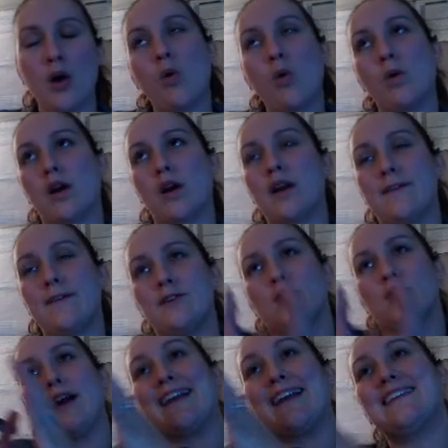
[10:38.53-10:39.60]
Or if you
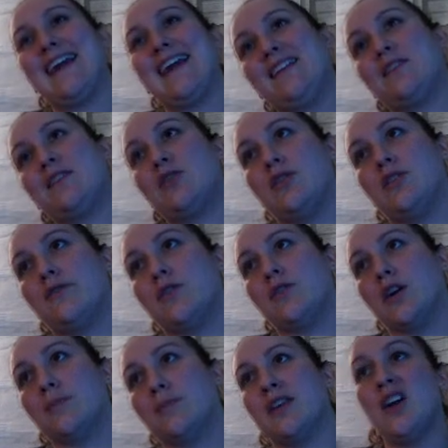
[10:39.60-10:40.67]
are against
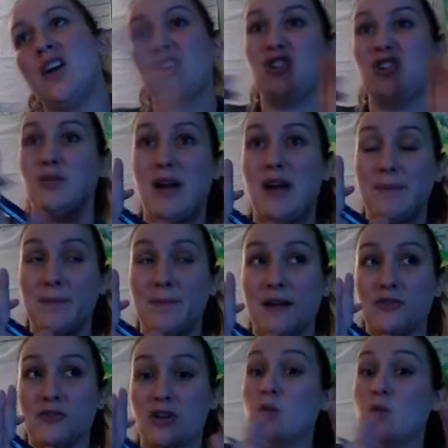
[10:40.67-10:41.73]
uniforms, you might be
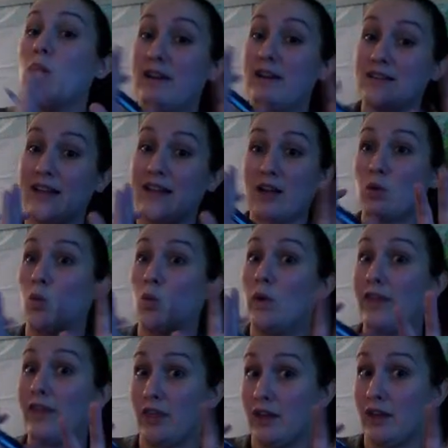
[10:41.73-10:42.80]
picturing what it's like
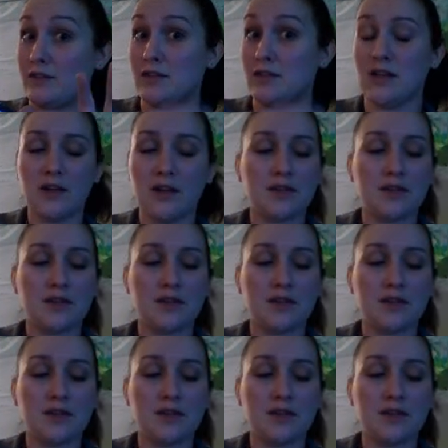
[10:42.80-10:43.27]
with it.